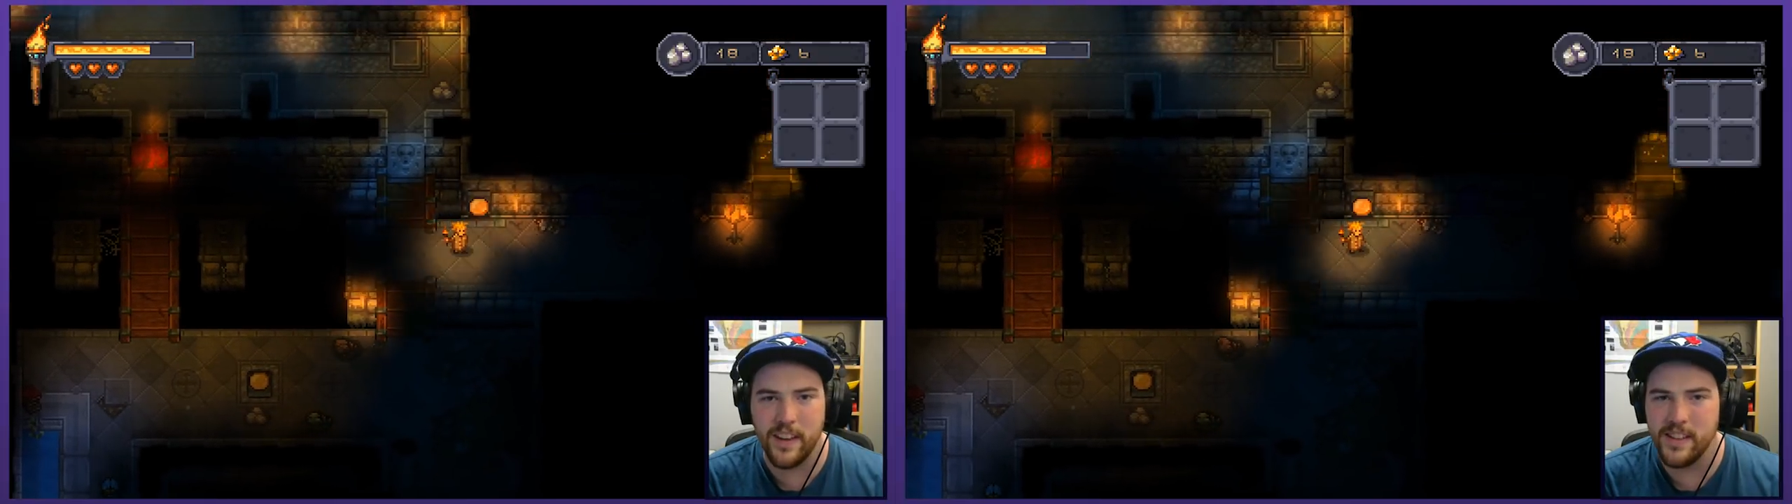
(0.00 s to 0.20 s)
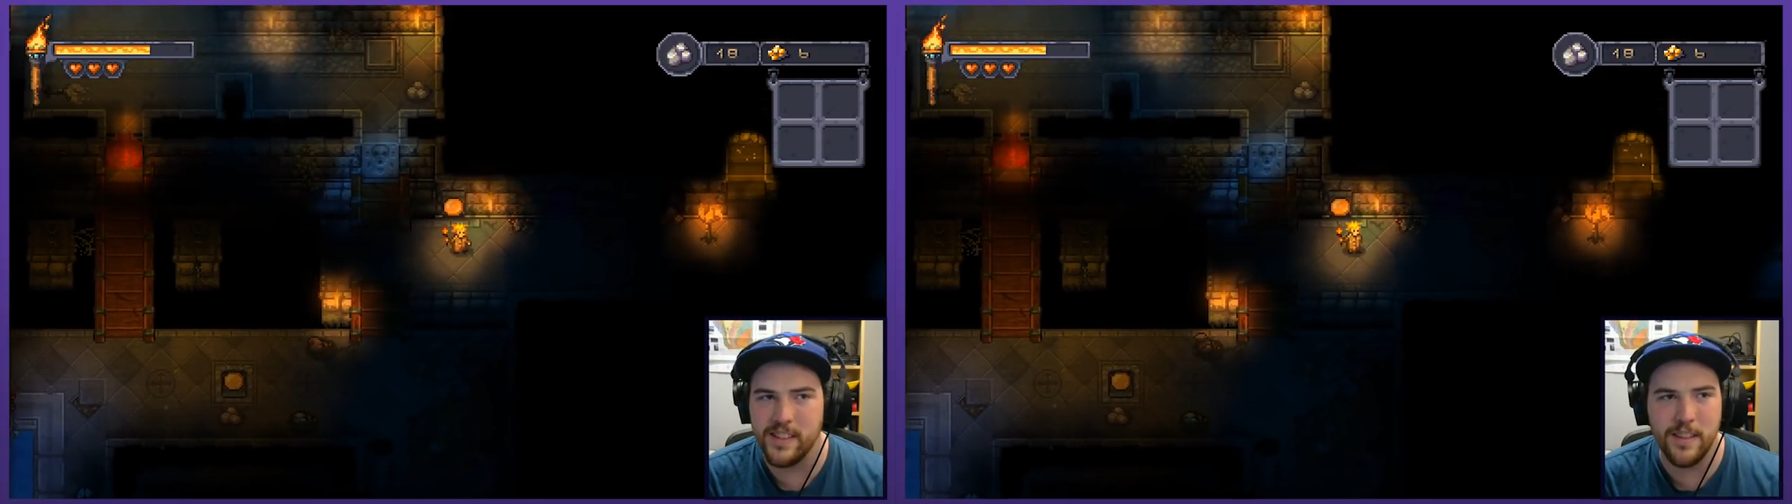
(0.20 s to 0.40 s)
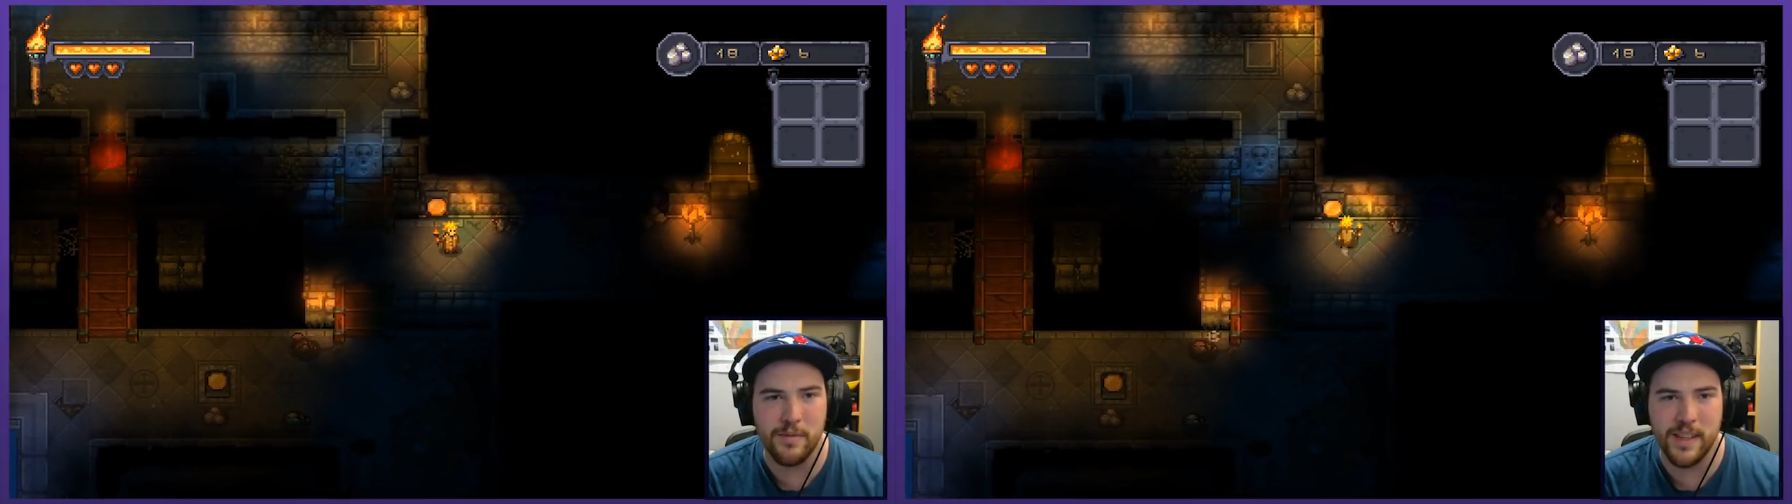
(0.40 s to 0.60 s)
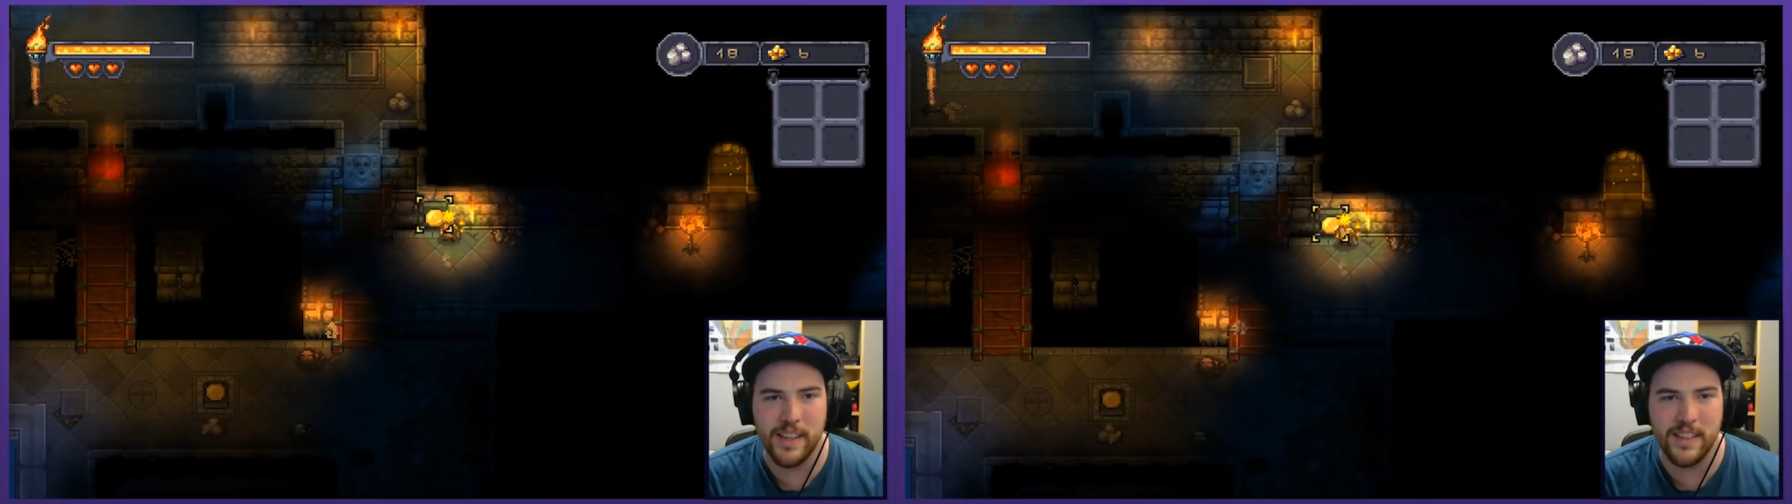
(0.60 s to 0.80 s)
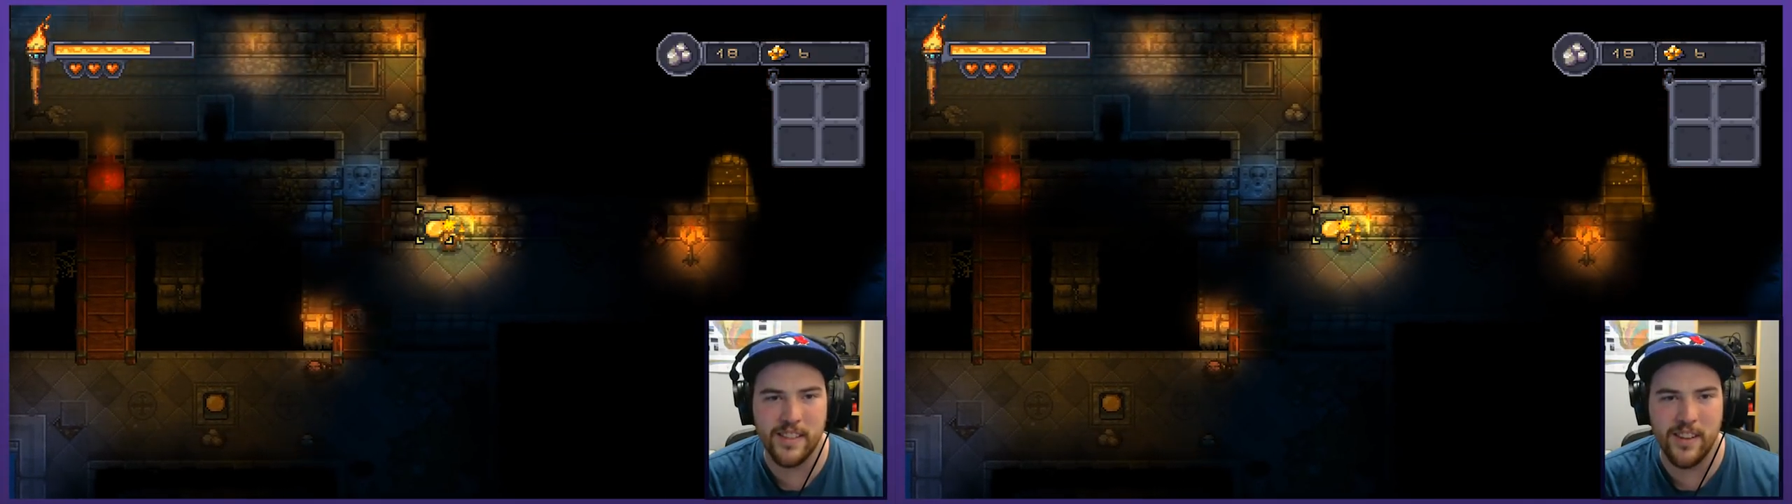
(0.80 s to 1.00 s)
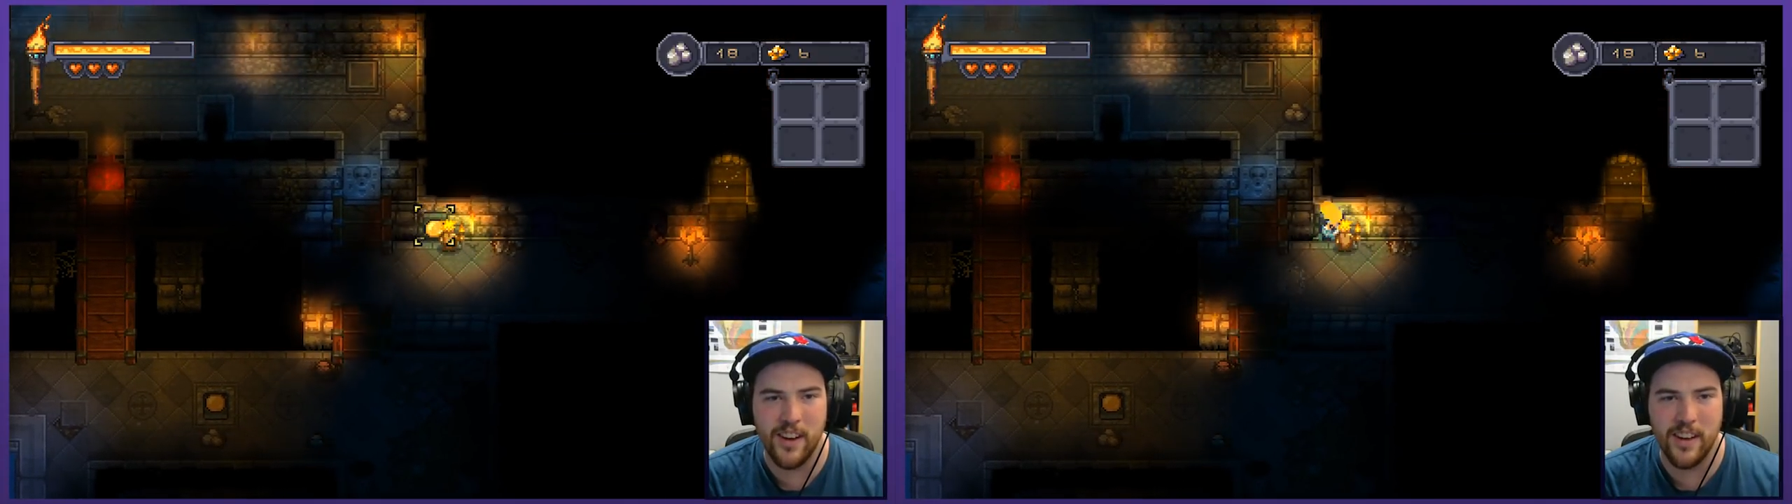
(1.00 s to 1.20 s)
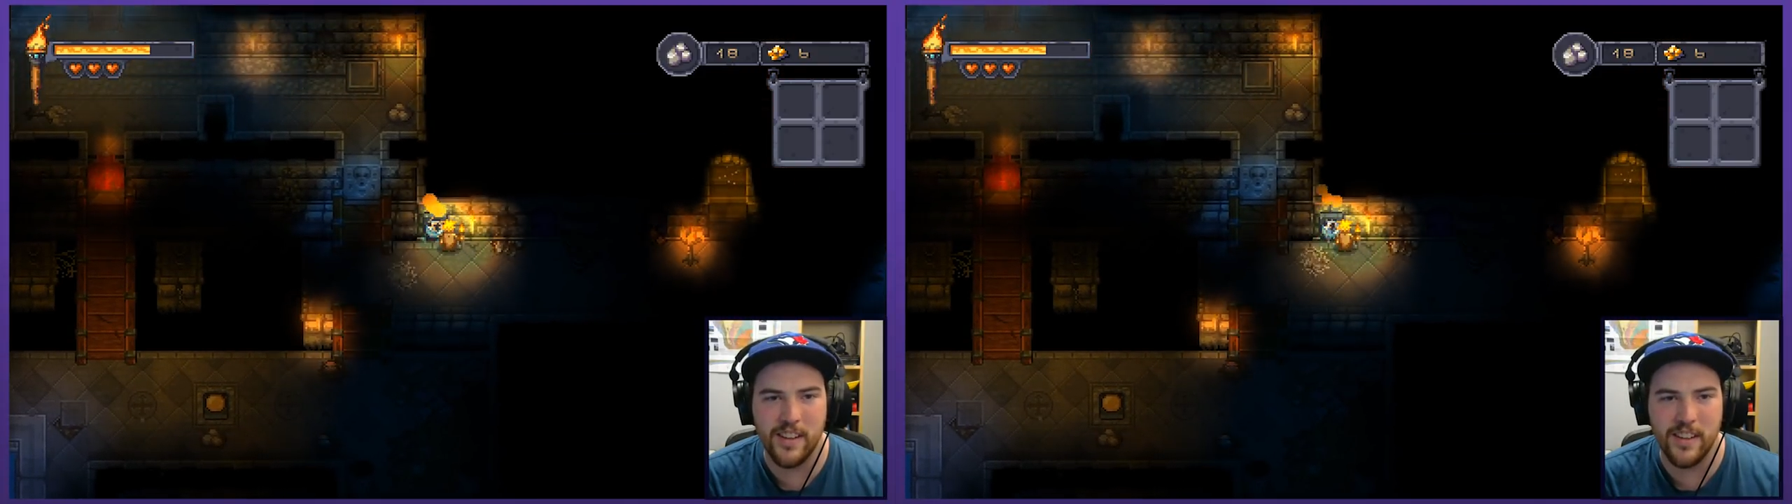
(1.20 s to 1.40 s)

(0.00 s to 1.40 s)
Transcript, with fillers: It seems like it's not.